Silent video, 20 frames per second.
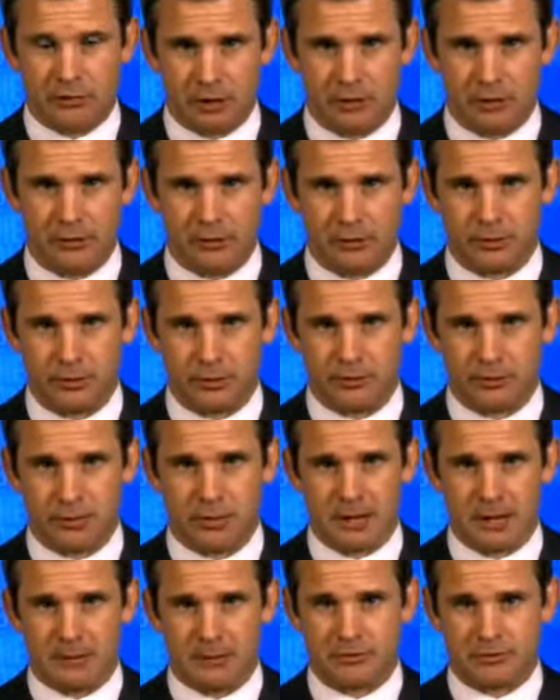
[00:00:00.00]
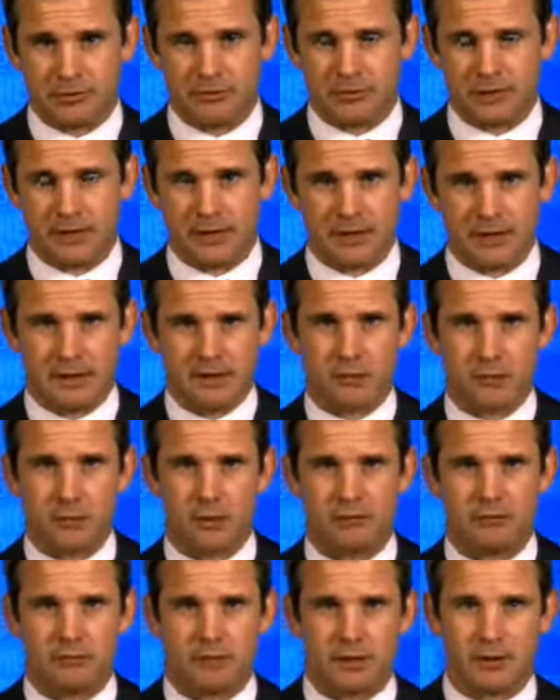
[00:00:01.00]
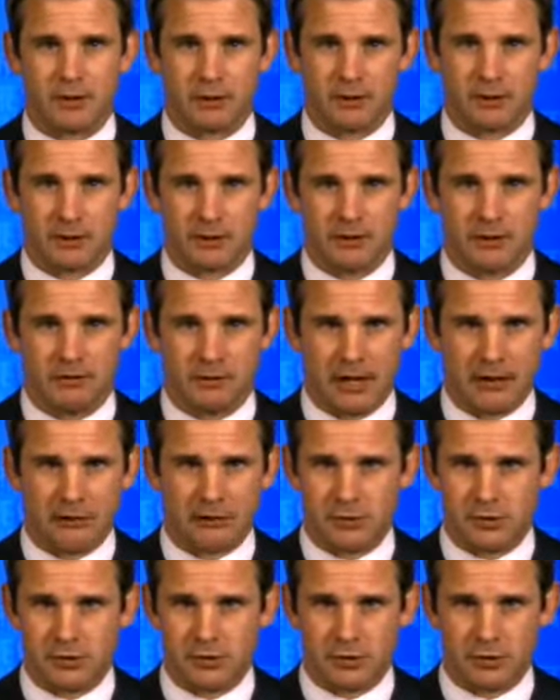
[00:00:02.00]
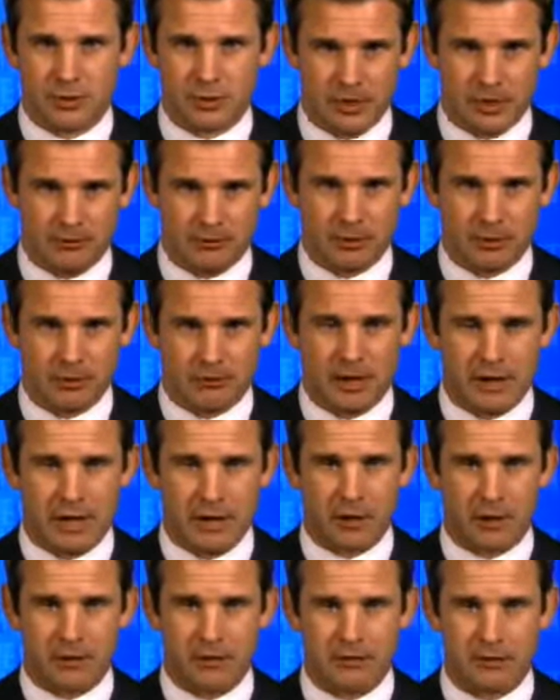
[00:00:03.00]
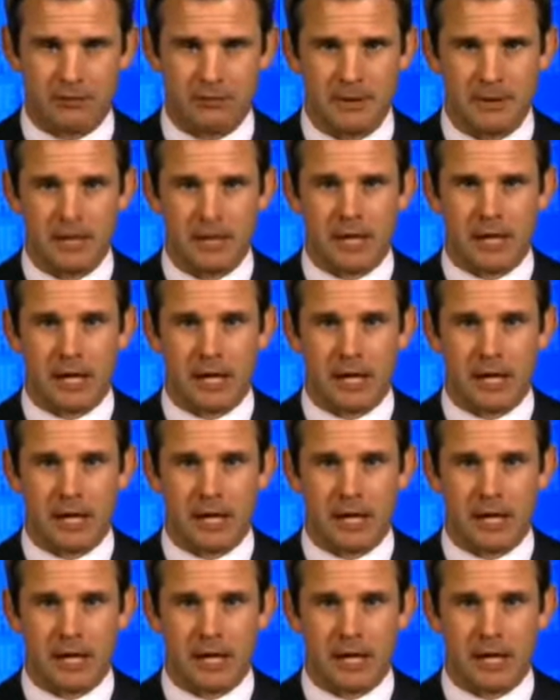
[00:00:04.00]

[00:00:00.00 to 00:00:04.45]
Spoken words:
follow through on his promises, and I think he will follow through on the vast majority of them, if not all of them.